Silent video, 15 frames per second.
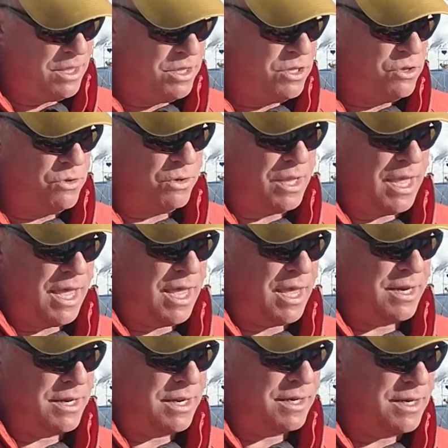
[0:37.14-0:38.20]
You
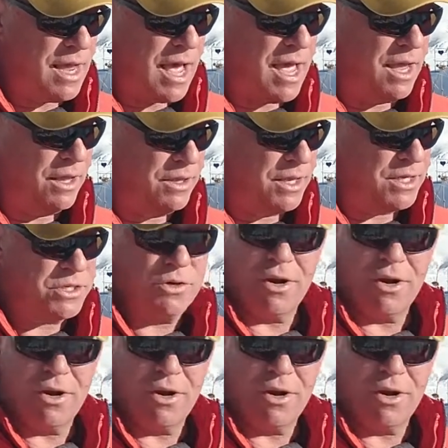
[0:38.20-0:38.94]
can dial this,